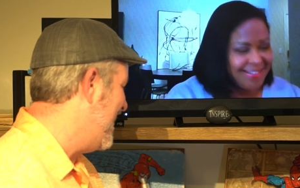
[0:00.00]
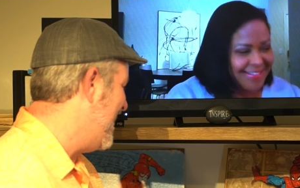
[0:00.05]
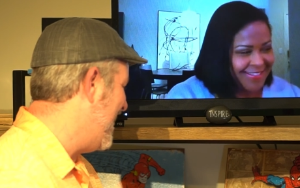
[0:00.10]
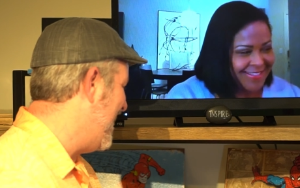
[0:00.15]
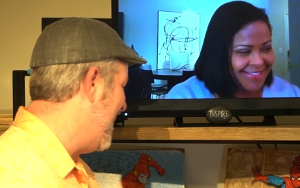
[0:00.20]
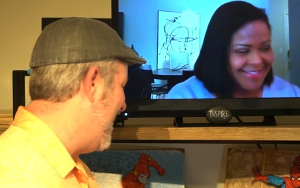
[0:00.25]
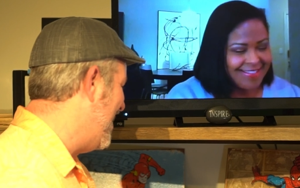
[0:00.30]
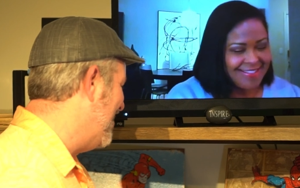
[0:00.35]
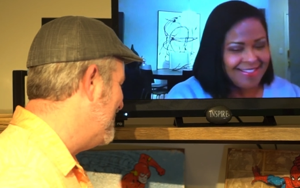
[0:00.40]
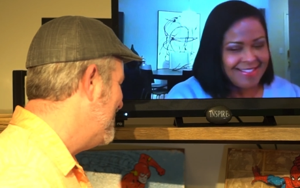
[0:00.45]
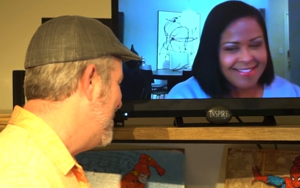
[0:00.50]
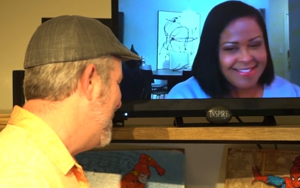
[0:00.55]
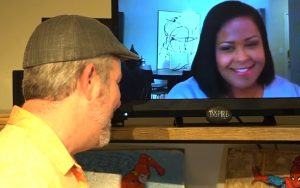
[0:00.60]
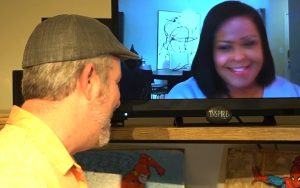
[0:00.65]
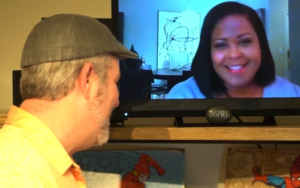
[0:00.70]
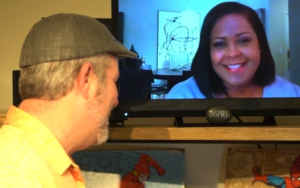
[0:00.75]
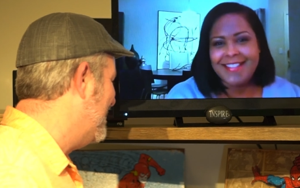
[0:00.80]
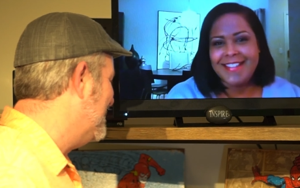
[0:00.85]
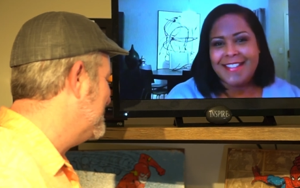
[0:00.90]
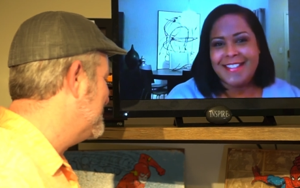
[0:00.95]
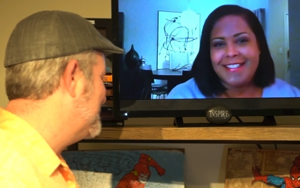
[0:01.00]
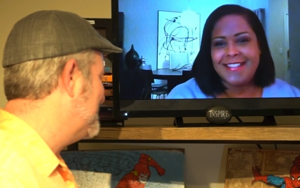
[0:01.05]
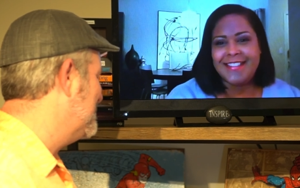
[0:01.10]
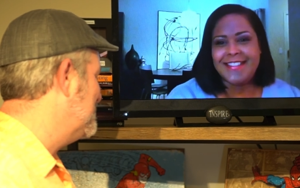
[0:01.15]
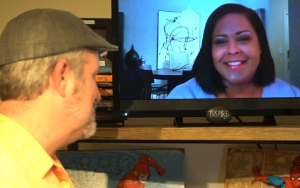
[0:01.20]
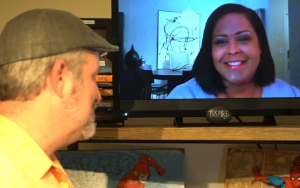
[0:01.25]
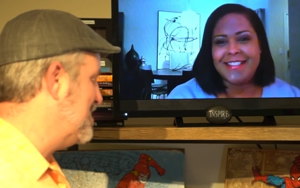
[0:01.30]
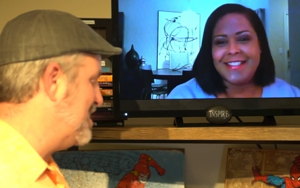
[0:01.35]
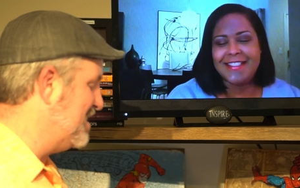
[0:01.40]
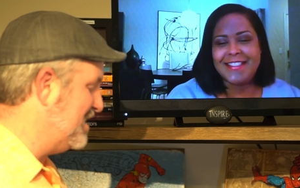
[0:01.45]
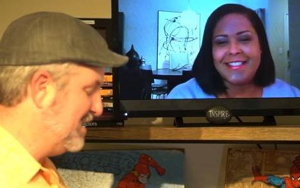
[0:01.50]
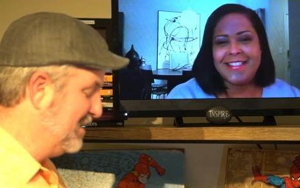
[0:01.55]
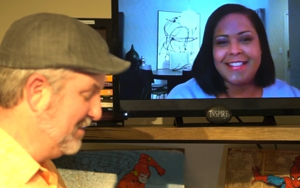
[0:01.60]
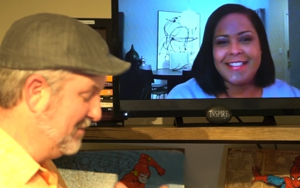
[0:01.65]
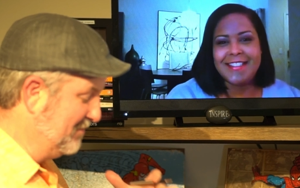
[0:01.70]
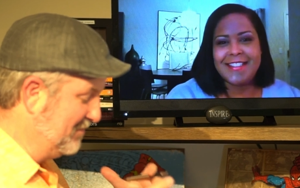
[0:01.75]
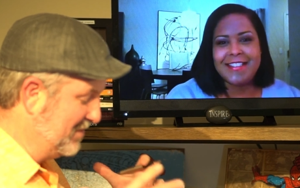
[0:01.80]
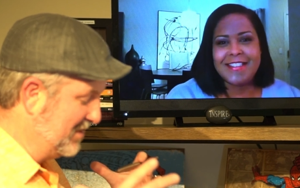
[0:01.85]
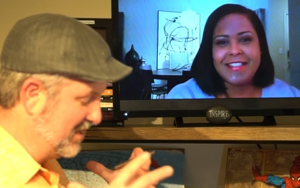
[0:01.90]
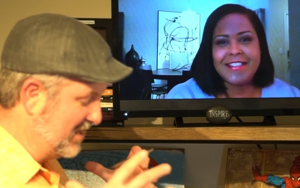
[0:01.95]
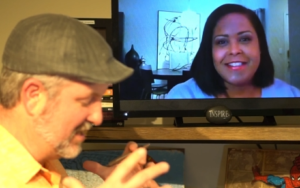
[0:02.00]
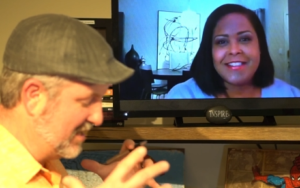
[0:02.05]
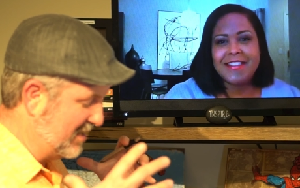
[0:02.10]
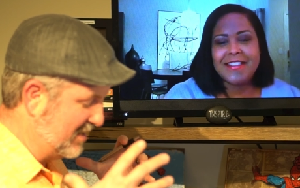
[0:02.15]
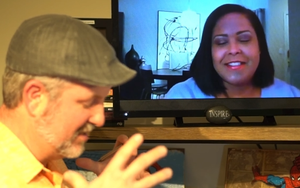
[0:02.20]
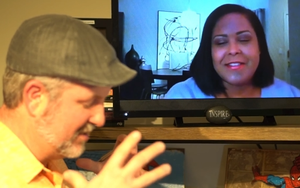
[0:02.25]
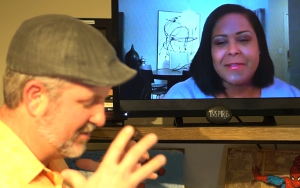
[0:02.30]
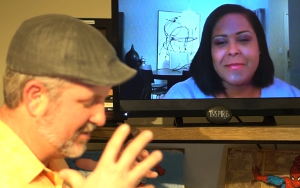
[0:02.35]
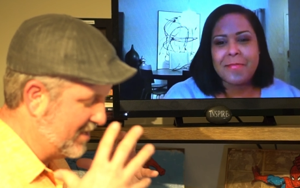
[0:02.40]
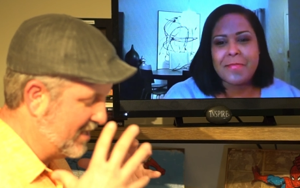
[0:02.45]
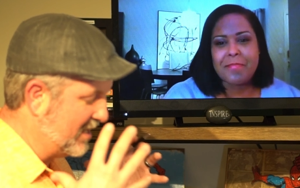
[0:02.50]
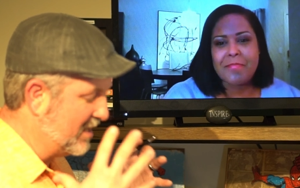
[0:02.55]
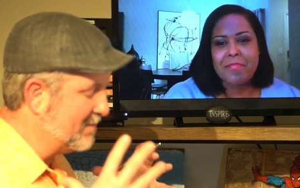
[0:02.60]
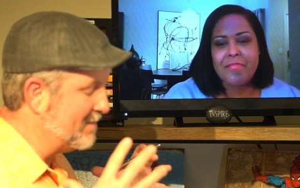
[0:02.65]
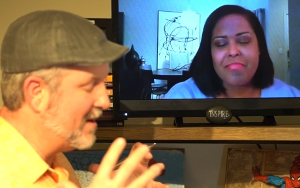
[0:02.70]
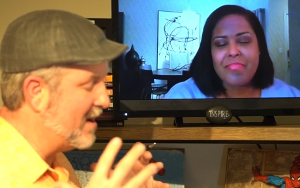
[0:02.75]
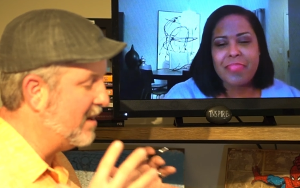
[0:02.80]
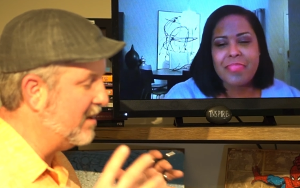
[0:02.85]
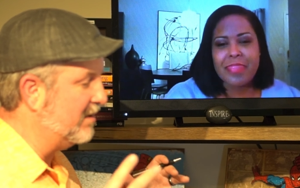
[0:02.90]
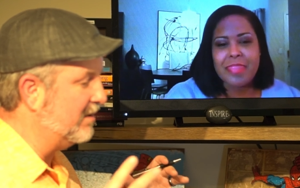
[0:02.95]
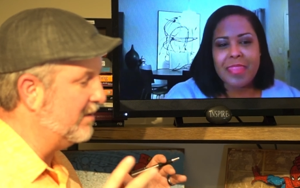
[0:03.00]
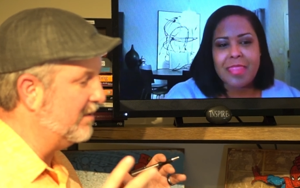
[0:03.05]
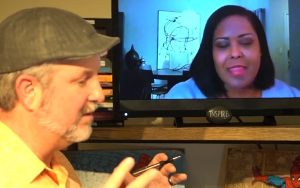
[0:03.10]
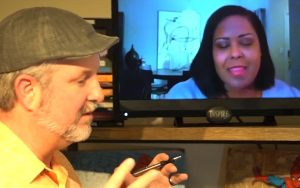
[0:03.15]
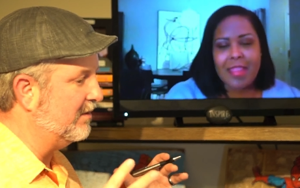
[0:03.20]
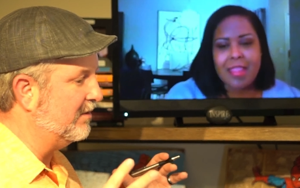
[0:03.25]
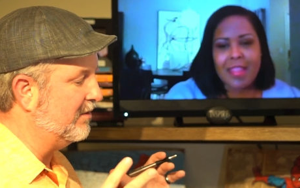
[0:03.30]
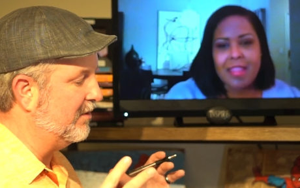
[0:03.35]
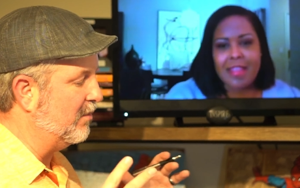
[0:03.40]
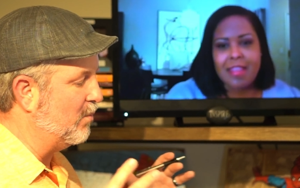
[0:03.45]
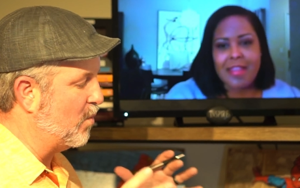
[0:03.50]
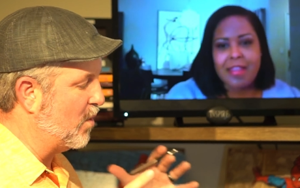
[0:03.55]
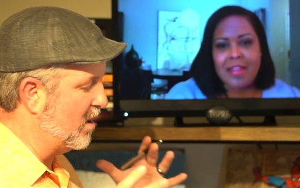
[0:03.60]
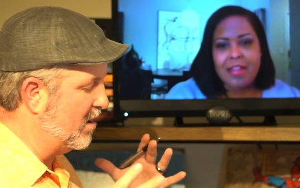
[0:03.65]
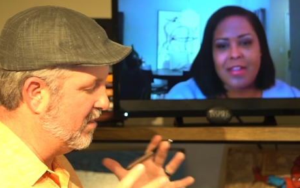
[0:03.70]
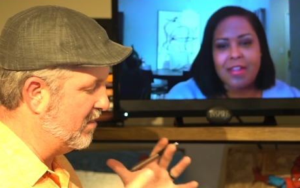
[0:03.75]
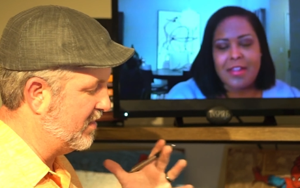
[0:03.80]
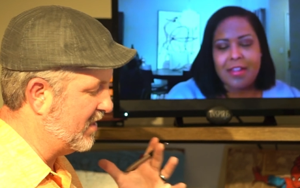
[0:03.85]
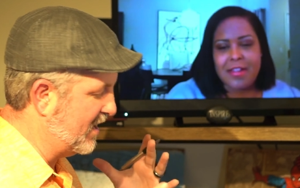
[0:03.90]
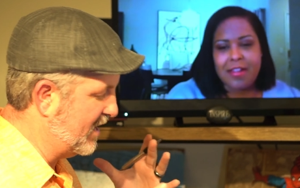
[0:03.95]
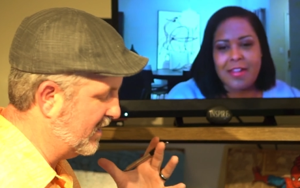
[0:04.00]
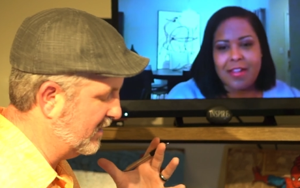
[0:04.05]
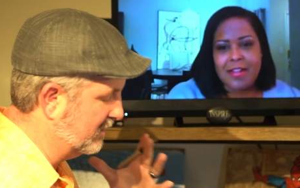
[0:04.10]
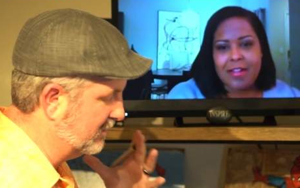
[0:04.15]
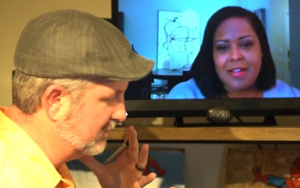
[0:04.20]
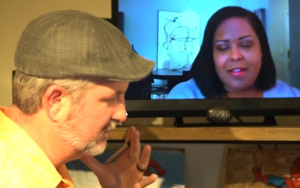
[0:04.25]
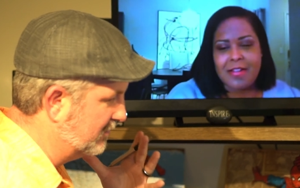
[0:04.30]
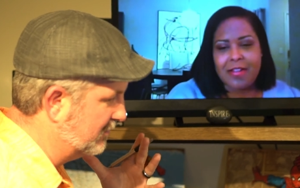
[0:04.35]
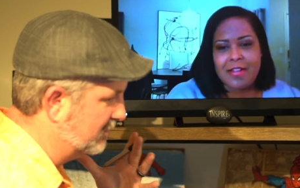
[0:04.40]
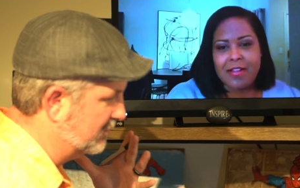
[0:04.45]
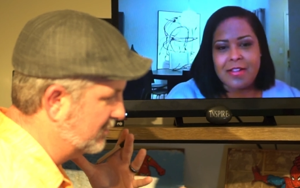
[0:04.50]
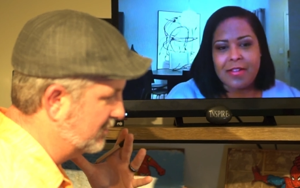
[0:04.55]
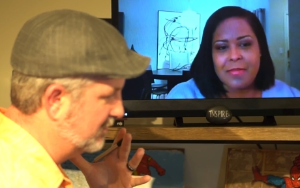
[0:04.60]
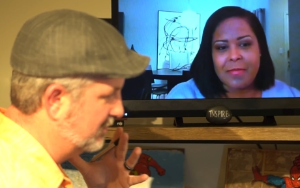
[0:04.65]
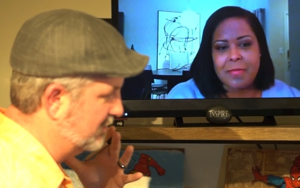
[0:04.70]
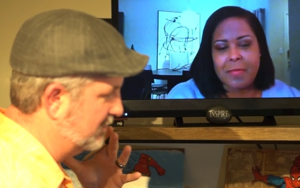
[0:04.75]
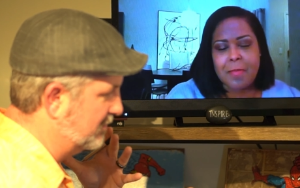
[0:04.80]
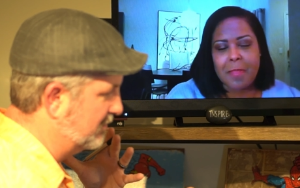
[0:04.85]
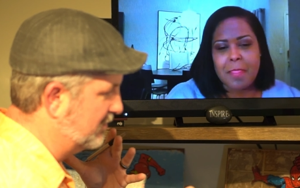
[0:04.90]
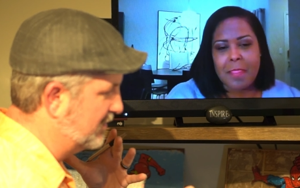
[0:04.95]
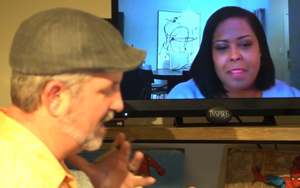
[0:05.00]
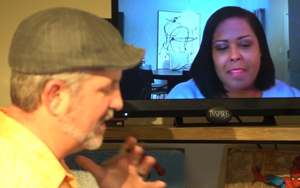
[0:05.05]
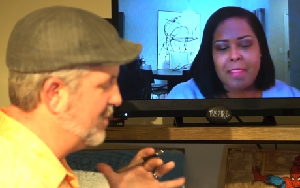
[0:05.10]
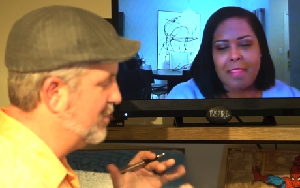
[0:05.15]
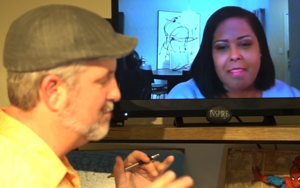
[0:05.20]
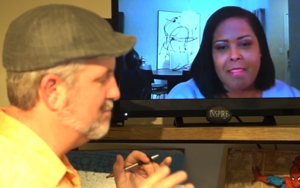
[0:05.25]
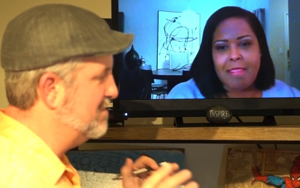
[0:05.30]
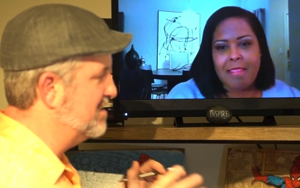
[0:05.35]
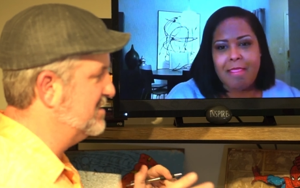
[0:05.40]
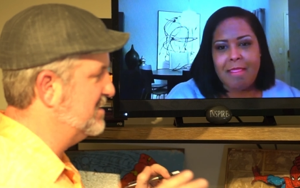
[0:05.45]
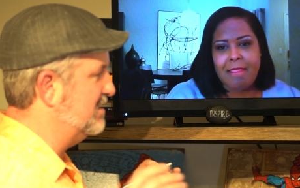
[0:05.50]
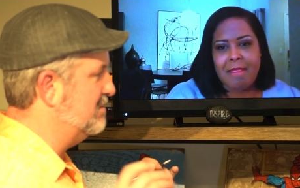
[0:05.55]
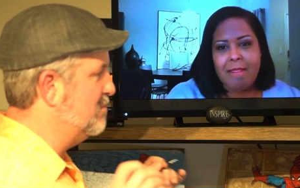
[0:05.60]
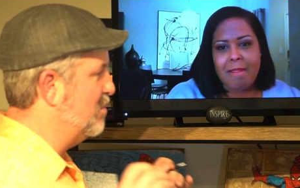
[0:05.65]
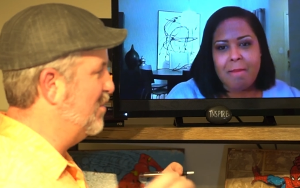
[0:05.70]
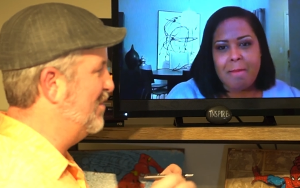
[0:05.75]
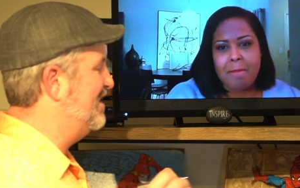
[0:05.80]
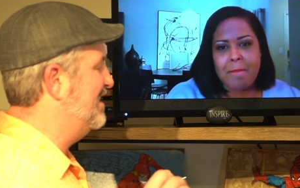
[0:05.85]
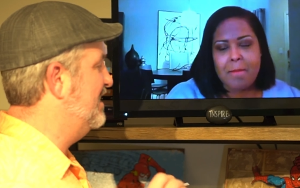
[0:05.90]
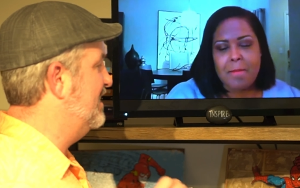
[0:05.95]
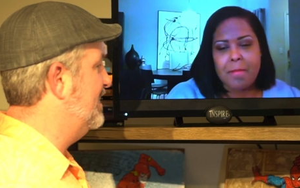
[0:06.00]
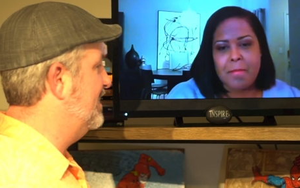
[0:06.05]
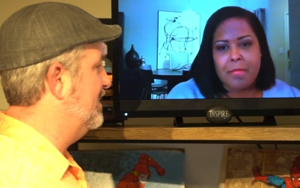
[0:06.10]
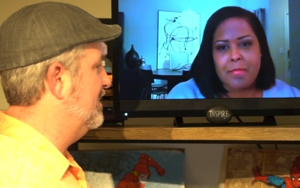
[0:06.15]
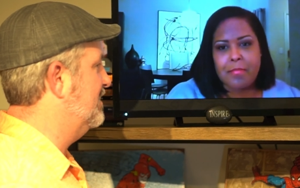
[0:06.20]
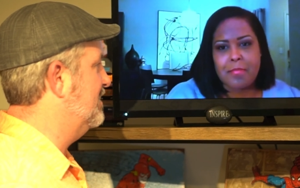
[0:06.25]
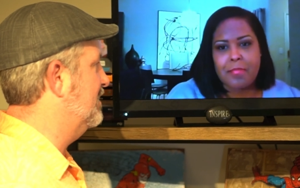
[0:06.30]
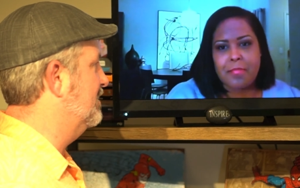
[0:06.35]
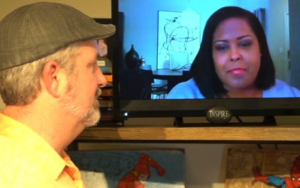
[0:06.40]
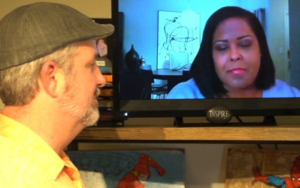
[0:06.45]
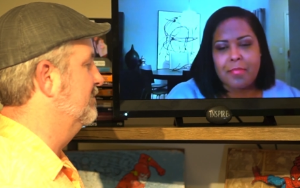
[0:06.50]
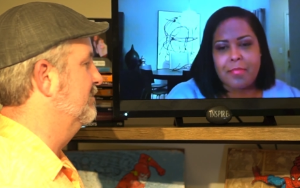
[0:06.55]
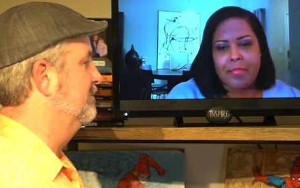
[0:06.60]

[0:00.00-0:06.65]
Speaker 1: Um, all right, so uh, think about the one thing that you're missing more than anything.